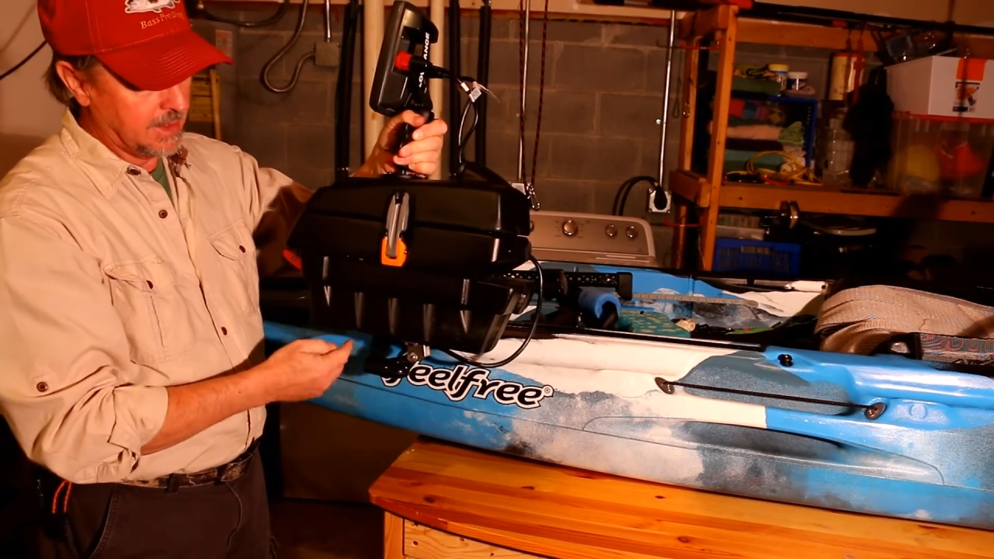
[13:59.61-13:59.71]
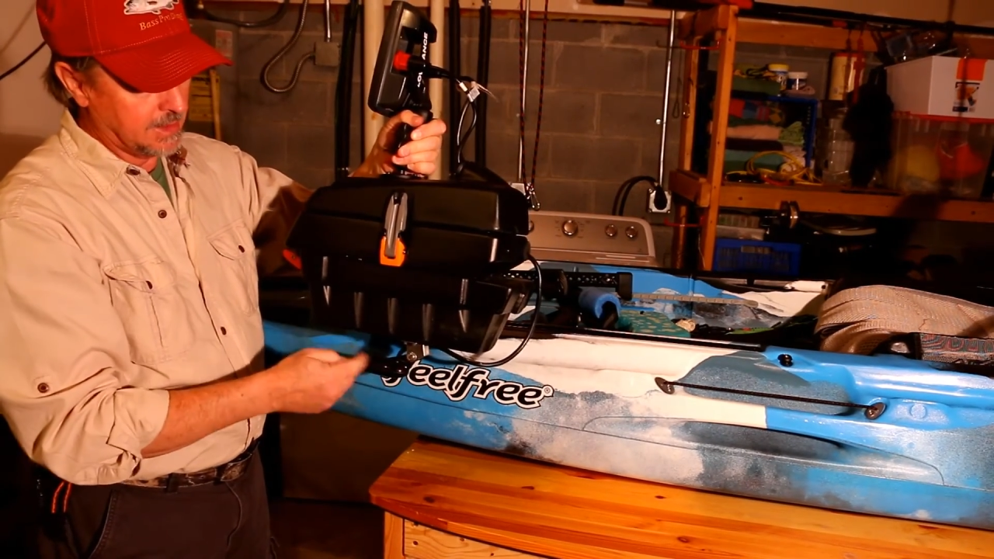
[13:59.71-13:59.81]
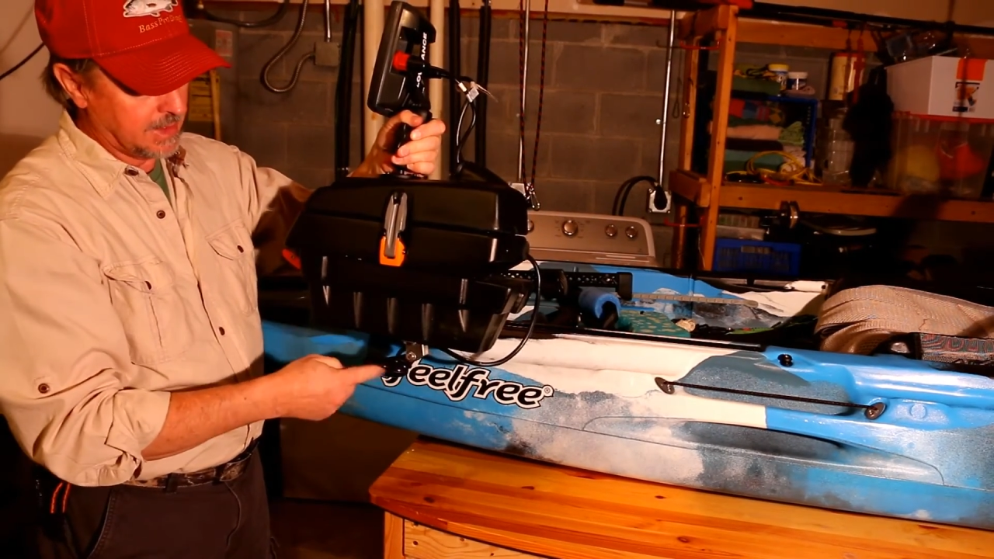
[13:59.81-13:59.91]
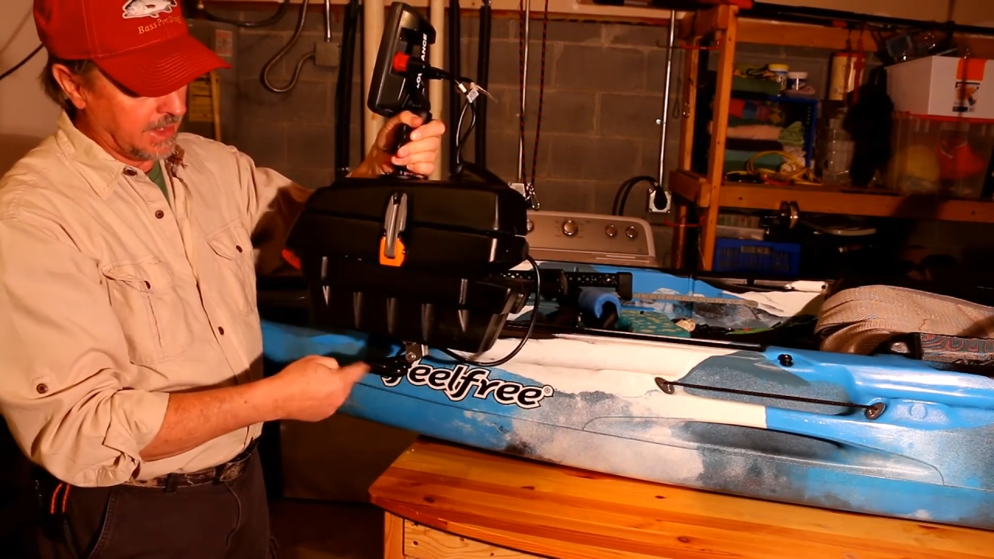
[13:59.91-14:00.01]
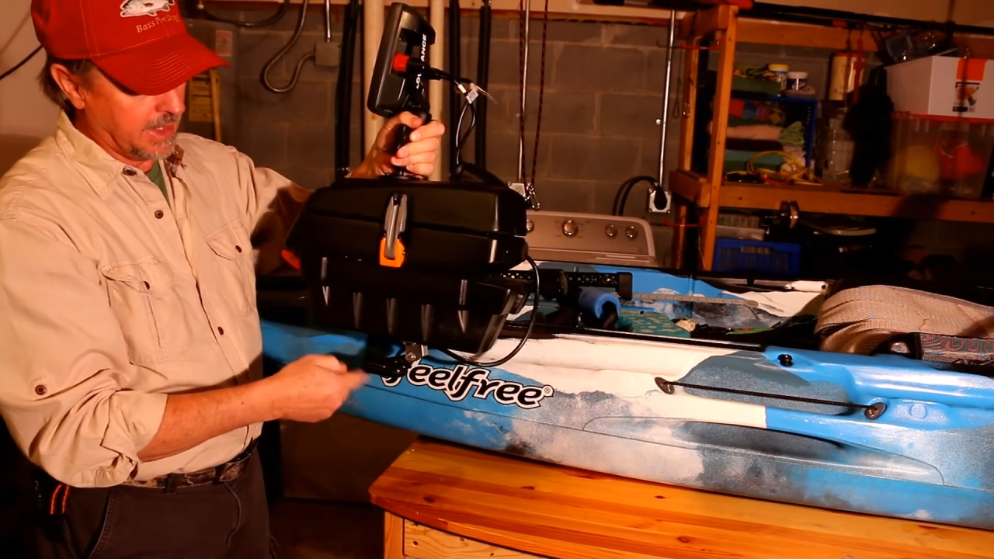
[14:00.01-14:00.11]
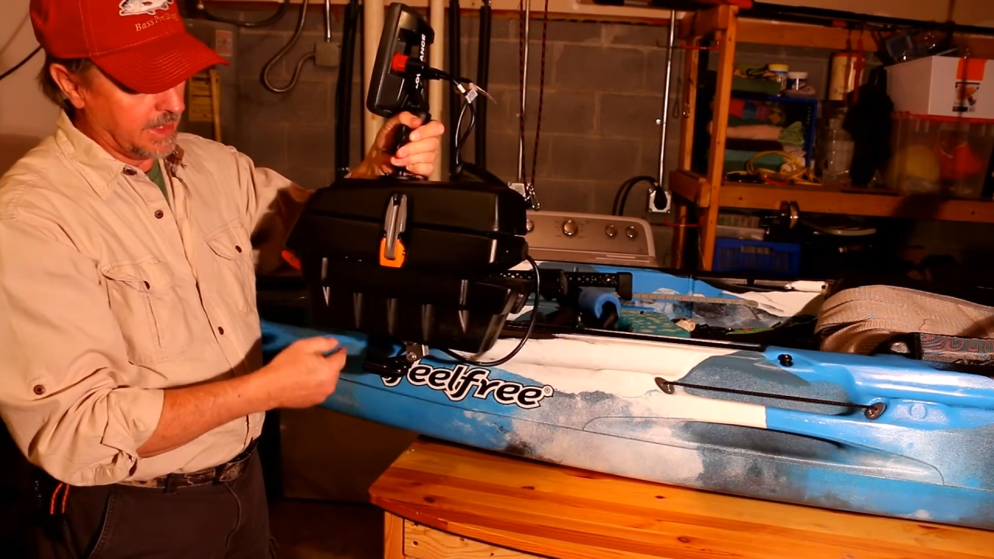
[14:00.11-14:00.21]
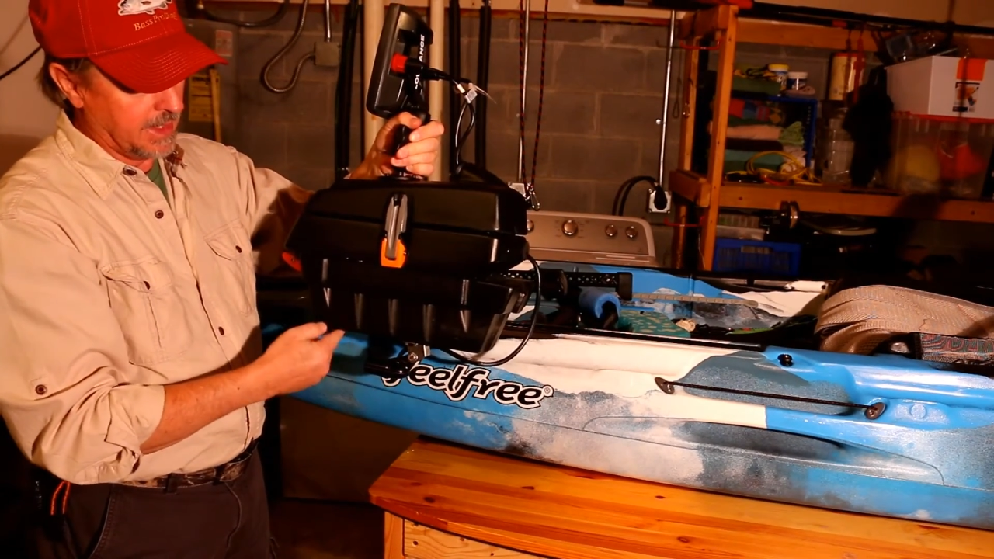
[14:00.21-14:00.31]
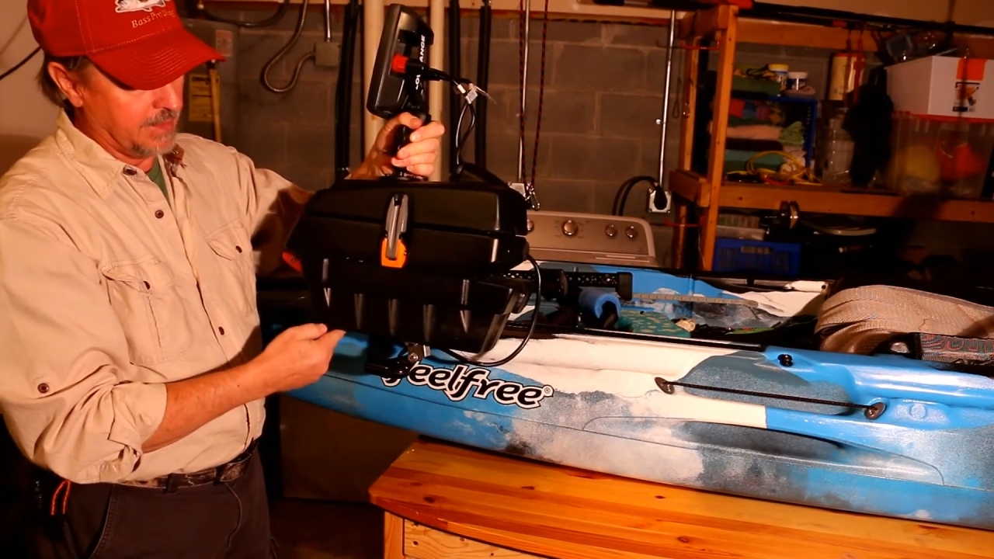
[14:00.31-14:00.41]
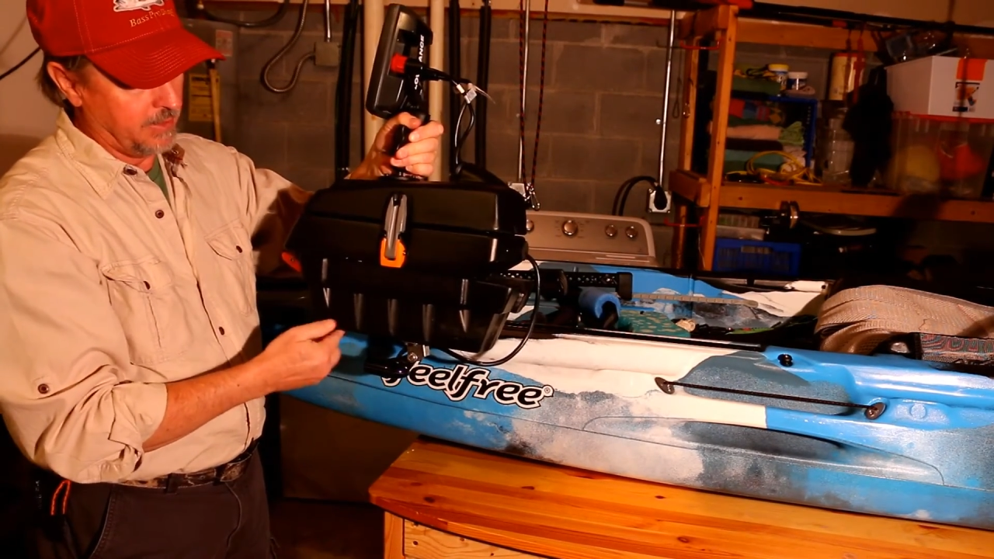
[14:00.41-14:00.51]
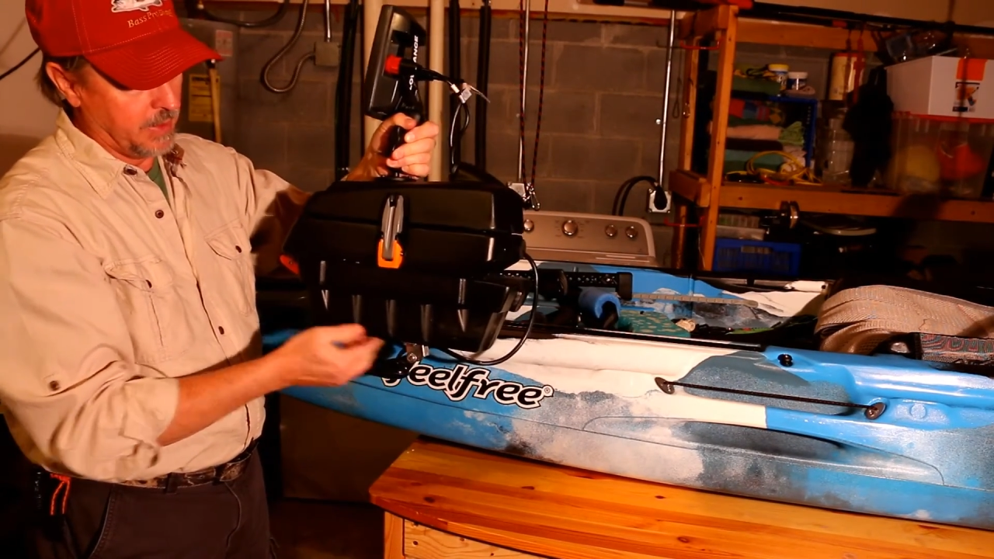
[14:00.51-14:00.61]
this to get it
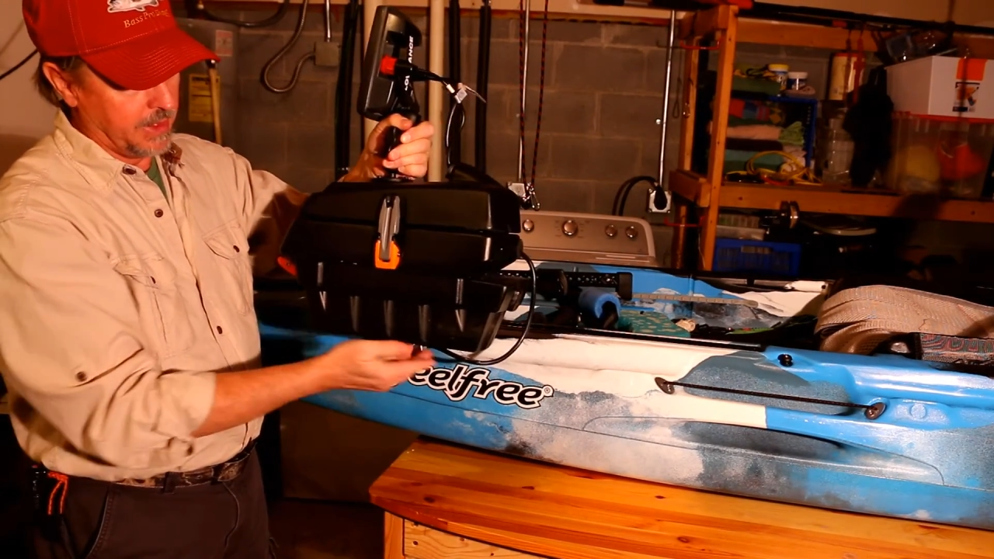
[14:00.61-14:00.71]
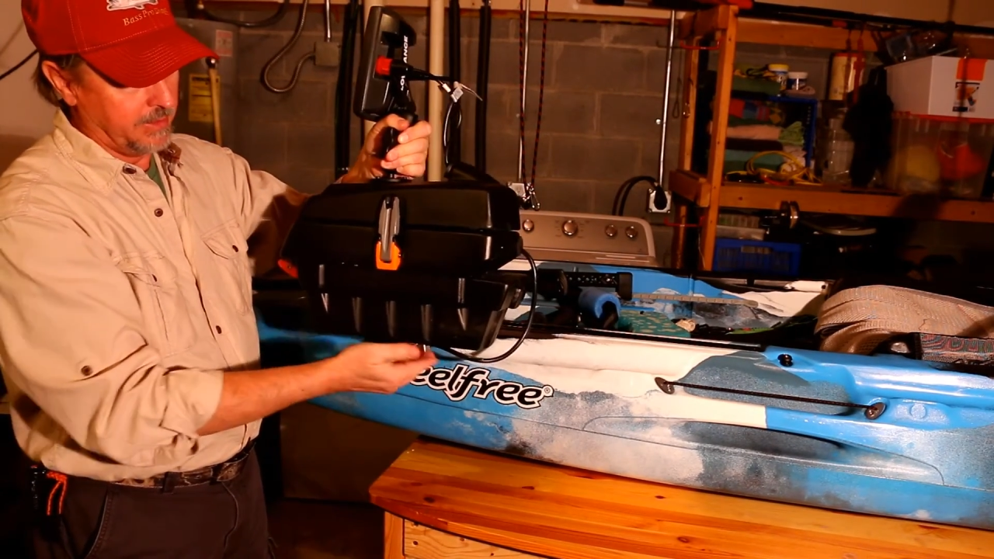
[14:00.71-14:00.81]
level with